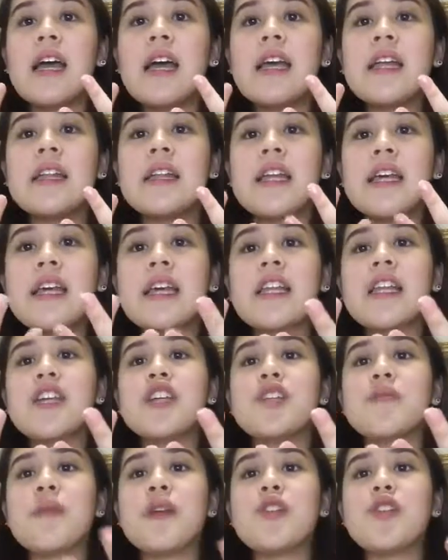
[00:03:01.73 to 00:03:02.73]
in
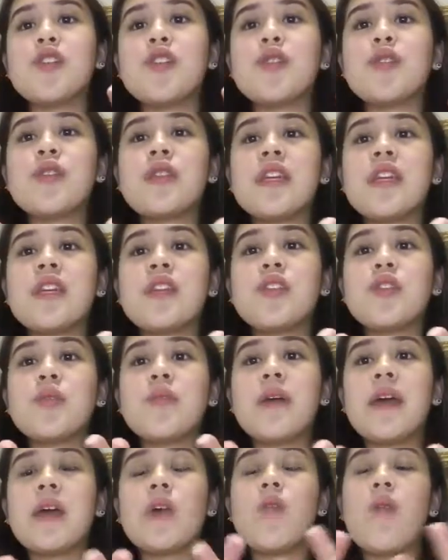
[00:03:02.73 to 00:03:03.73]
English major you need
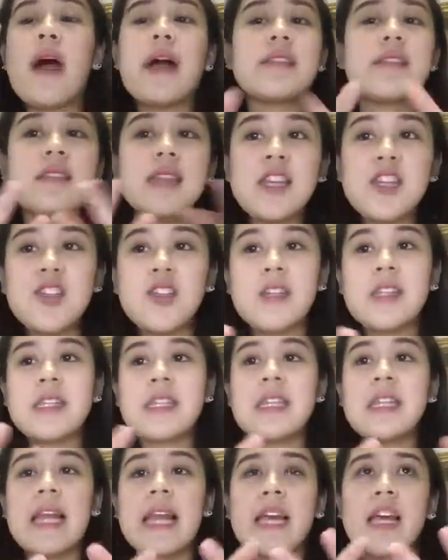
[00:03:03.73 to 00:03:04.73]
to make wise
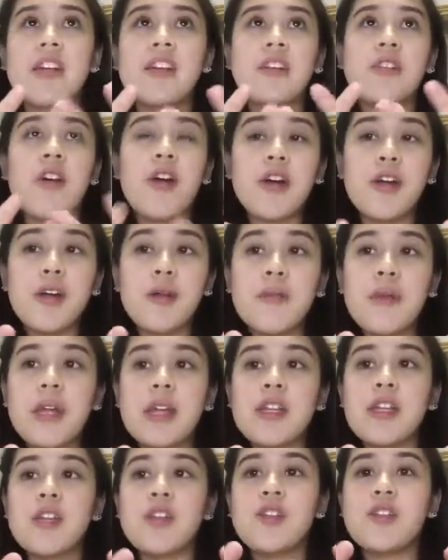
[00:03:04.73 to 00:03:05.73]
decisions in an argument.